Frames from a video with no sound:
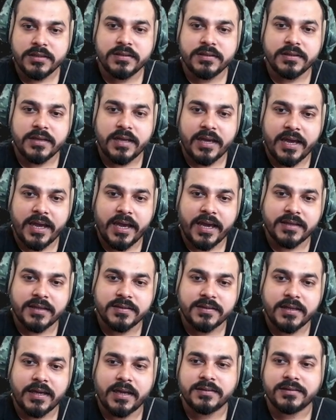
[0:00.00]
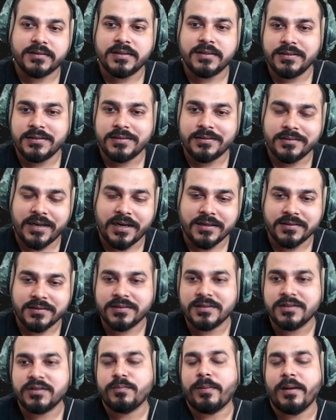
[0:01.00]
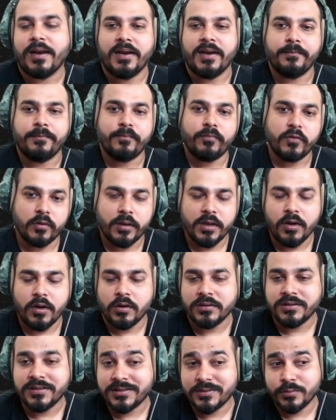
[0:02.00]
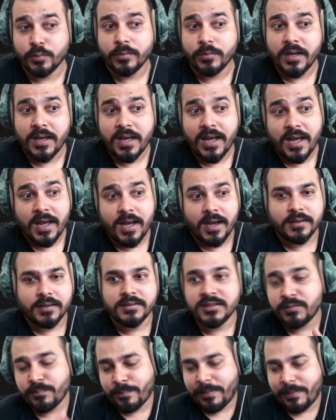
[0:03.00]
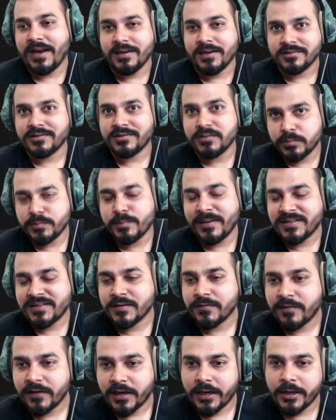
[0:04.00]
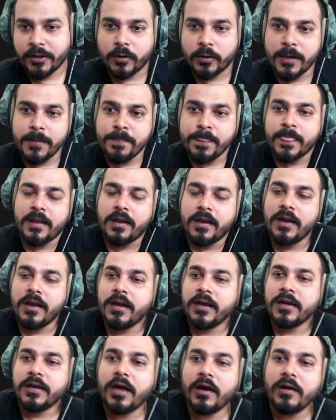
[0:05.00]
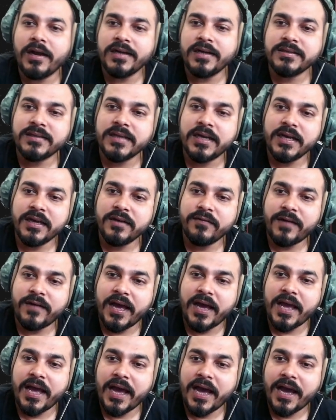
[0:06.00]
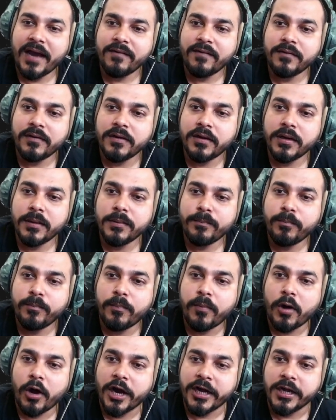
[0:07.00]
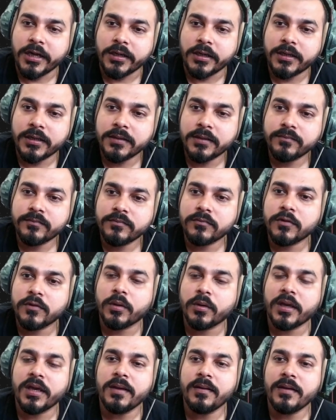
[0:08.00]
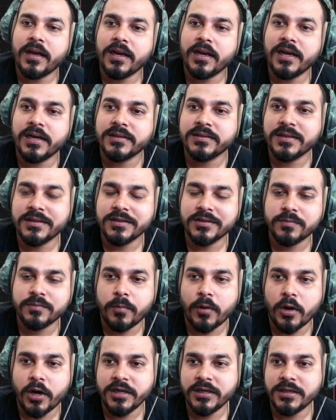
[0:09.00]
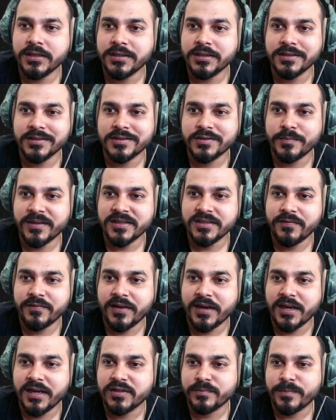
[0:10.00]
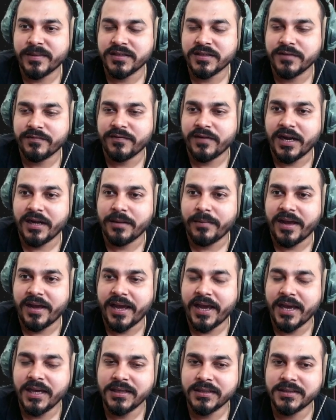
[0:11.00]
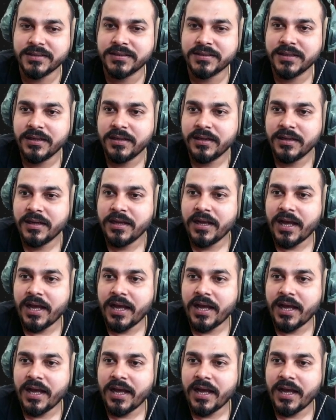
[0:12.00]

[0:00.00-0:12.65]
this x-axis, that is this plane, okay, or this plane specifically, okay. Now, let's say if I have a point, okay, and let's say this point is specifically specified by x,